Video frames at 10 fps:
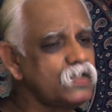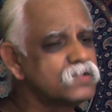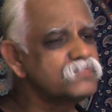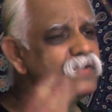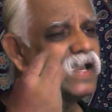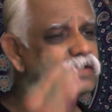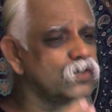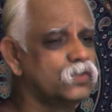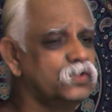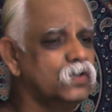reflect
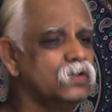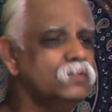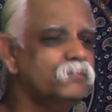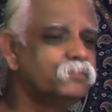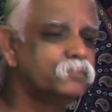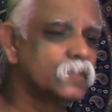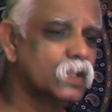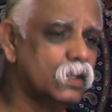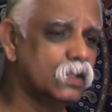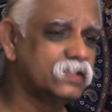on your
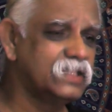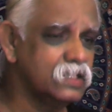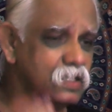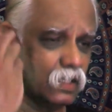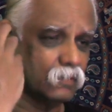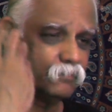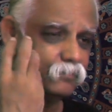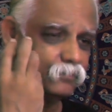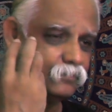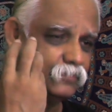thinking,
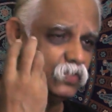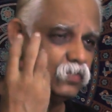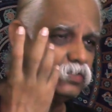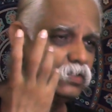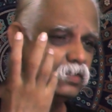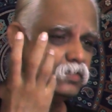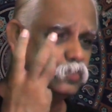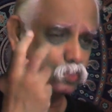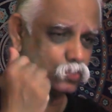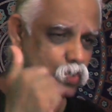you know,
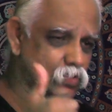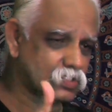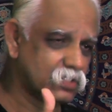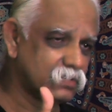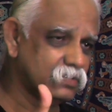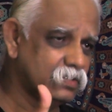your thought,